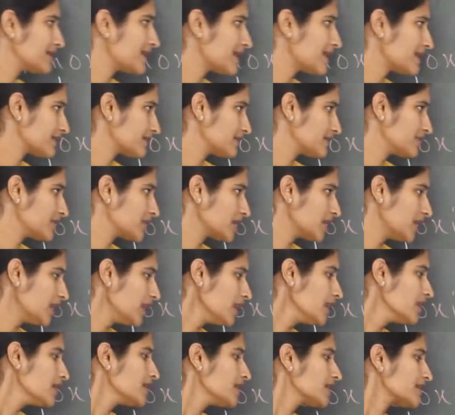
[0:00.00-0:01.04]
are giving
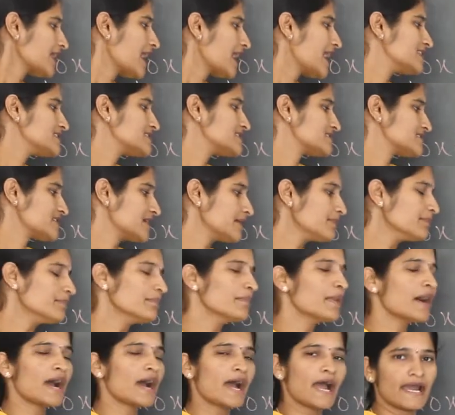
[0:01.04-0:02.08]
a
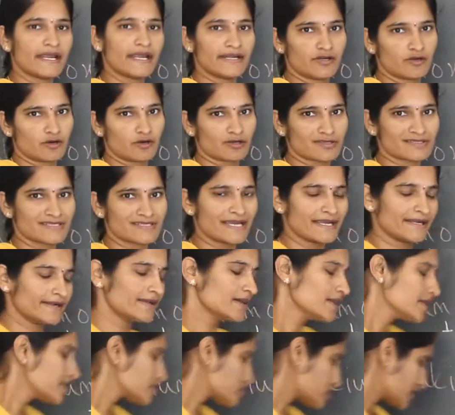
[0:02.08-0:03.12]
calcium hydroxide.
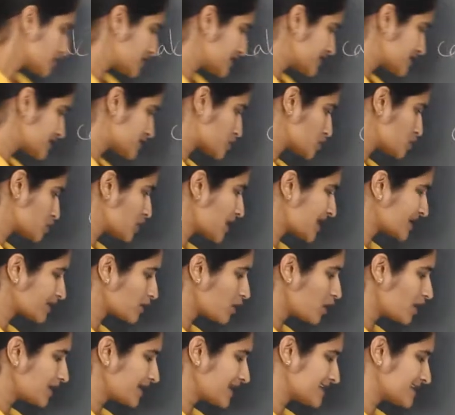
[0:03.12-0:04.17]
So these two are
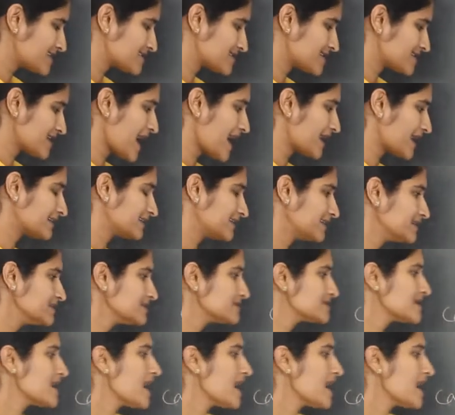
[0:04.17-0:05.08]
called as reactants